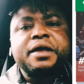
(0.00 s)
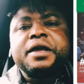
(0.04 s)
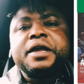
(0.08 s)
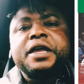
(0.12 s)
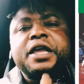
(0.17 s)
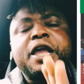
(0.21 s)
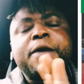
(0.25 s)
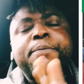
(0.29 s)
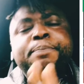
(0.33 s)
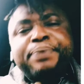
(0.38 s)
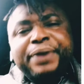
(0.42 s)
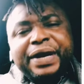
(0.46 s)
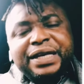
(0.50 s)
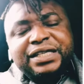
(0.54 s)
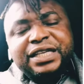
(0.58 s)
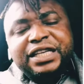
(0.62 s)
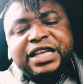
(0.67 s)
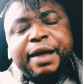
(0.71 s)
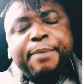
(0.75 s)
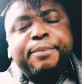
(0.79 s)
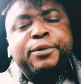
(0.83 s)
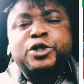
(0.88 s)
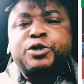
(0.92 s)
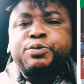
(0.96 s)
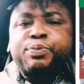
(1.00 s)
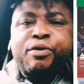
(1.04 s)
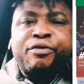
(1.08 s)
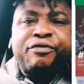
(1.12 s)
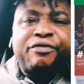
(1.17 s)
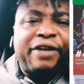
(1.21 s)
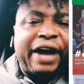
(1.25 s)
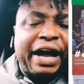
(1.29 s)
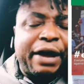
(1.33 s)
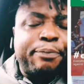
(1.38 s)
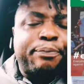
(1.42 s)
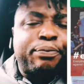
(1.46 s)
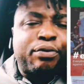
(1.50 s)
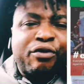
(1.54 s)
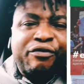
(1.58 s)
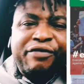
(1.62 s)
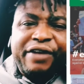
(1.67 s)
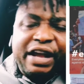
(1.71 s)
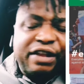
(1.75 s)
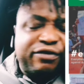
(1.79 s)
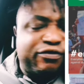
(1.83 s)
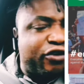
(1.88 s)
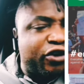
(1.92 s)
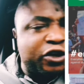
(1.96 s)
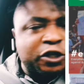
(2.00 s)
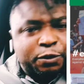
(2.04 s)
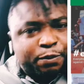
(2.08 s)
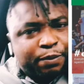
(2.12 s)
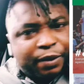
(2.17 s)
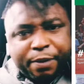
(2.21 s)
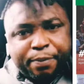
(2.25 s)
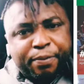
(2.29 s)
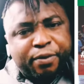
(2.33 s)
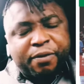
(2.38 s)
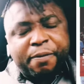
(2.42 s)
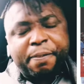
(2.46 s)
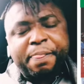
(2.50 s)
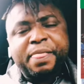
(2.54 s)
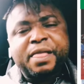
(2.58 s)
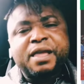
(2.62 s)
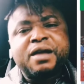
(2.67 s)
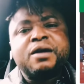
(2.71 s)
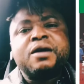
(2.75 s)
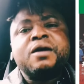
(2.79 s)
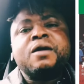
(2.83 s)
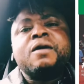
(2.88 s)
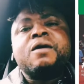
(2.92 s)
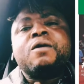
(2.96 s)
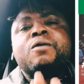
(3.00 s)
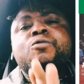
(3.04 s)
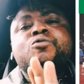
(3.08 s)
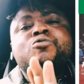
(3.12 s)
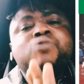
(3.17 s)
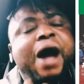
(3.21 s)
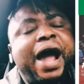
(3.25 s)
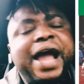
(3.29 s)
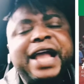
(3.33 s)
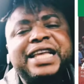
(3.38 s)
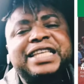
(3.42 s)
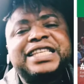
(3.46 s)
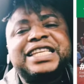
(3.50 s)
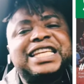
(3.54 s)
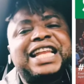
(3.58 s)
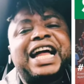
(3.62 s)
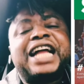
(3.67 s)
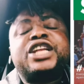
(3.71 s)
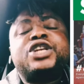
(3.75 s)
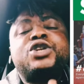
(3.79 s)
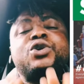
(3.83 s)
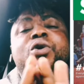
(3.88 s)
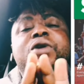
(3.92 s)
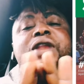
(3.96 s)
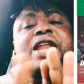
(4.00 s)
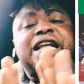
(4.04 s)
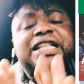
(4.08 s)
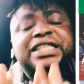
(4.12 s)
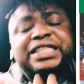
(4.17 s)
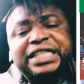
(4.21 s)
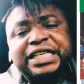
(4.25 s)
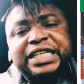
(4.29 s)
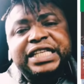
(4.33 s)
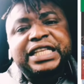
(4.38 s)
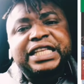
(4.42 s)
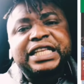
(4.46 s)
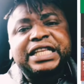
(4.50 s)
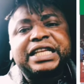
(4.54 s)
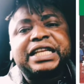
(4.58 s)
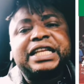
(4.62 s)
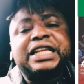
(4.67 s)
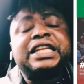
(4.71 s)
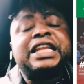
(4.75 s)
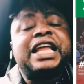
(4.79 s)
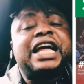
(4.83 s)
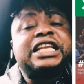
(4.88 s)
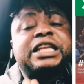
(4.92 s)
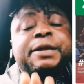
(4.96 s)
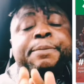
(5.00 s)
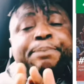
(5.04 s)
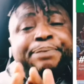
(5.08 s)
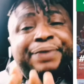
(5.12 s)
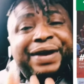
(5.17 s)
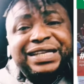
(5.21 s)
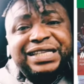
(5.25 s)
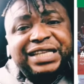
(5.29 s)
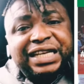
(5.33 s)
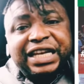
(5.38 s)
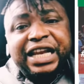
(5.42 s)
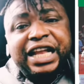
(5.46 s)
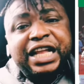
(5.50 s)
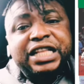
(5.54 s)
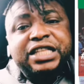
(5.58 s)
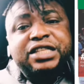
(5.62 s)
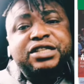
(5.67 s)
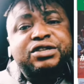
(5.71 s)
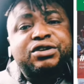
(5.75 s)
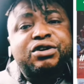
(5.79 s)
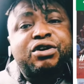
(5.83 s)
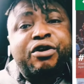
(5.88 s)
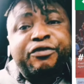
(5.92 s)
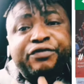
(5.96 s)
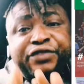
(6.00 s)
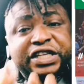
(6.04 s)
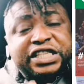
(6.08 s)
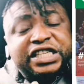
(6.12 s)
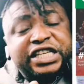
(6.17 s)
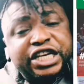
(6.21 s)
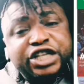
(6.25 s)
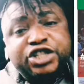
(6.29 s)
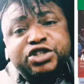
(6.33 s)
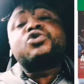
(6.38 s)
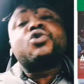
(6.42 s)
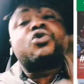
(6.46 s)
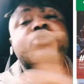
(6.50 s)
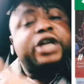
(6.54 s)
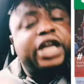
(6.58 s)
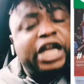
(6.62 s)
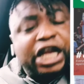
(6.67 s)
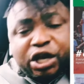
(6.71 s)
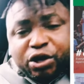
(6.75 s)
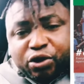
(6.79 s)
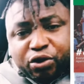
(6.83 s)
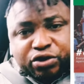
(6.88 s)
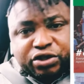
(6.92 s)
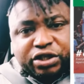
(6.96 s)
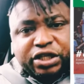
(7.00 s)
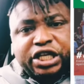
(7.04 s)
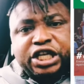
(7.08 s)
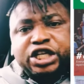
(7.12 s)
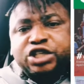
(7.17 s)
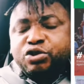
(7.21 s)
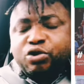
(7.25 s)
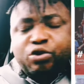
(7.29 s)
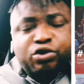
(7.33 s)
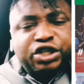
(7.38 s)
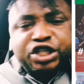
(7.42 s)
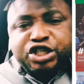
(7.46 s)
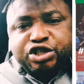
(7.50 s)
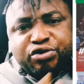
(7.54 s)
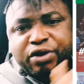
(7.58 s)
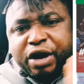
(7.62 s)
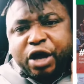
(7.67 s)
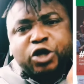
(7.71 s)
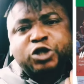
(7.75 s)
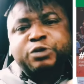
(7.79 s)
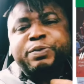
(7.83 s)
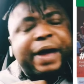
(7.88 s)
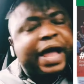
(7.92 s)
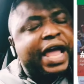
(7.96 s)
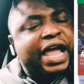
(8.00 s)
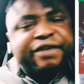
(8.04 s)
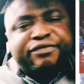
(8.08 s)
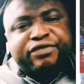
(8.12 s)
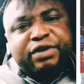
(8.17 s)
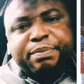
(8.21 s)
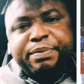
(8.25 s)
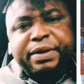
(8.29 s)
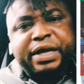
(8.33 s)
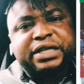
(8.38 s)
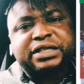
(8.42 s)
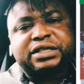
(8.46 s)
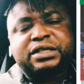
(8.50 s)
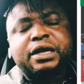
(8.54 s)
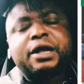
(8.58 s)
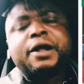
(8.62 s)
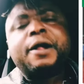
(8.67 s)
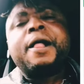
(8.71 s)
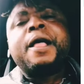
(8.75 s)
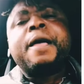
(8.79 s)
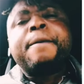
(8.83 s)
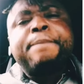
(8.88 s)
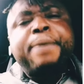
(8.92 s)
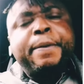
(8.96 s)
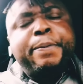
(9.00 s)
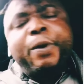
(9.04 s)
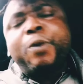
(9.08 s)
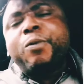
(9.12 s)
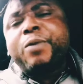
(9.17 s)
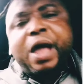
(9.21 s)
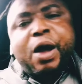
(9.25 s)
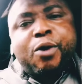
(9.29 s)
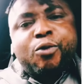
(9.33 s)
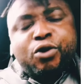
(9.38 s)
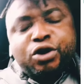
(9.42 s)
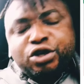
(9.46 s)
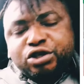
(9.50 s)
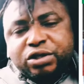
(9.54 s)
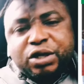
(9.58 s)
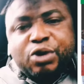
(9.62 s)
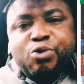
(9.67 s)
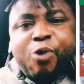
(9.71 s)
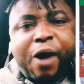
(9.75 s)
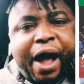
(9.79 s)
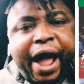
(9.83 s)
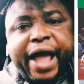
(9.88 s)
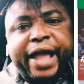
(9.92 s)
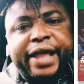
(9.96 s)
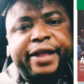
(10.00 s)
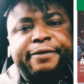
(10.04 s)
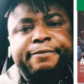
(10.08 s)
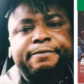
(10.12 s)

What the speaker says: A president must provide for his people. Why is it that the only thing that the president of this nation is to kill us, is to destroy us by every means? People were wondering why.